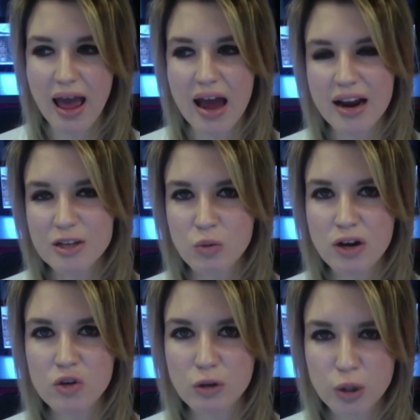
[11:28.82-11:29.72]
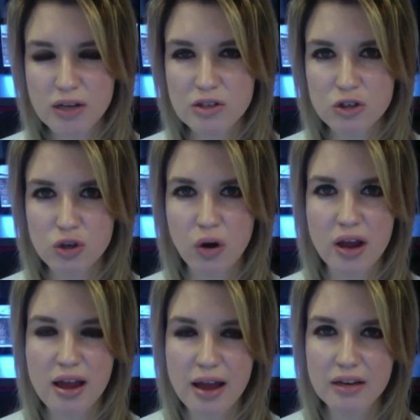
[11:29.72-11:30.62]
And I just wanted to address the
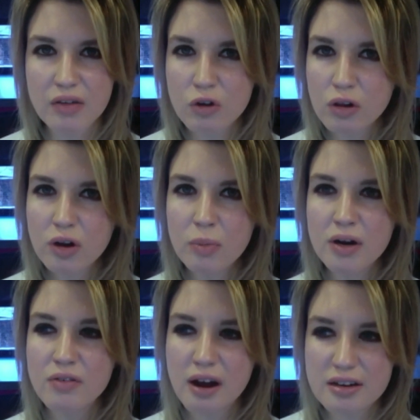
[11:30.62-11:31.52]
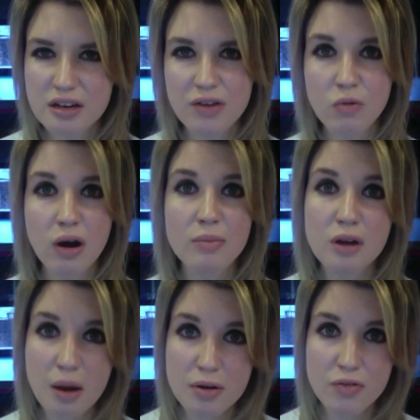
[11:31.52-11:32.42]
story again, give you a little bit of an idea of where I'm
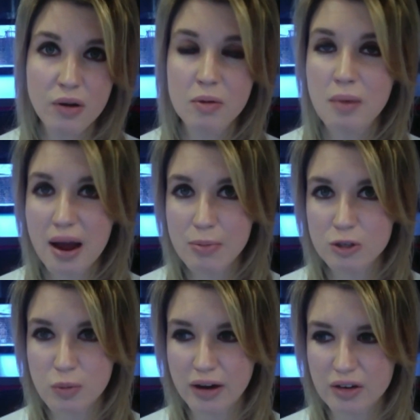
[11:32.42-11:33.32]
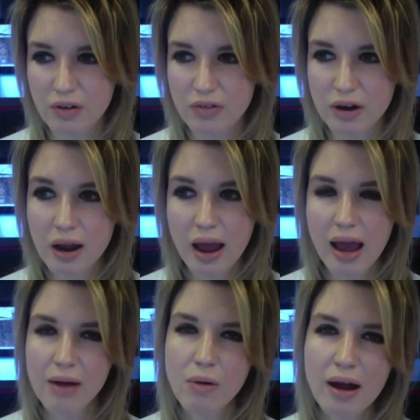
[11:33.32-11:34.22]
coming from and my perspective of it,
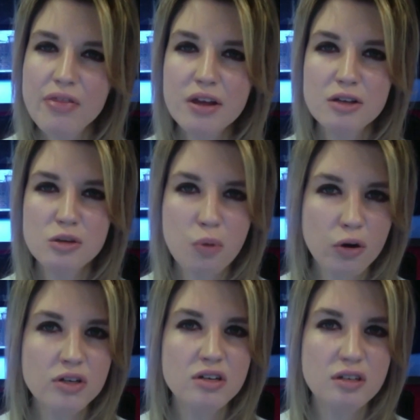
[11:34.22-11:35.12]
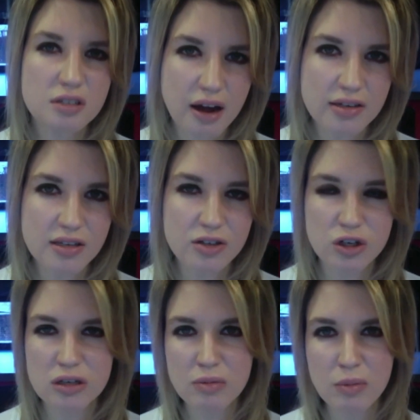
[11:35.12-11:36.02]
and why I think it's important to discuss
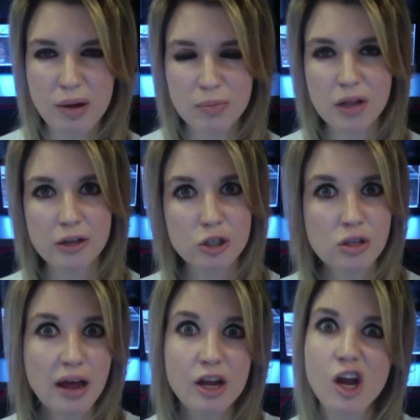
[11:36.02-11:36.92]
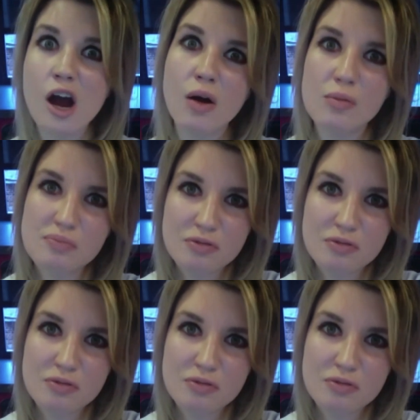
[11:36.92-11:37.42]
this. Someone might be like, "Just let it go."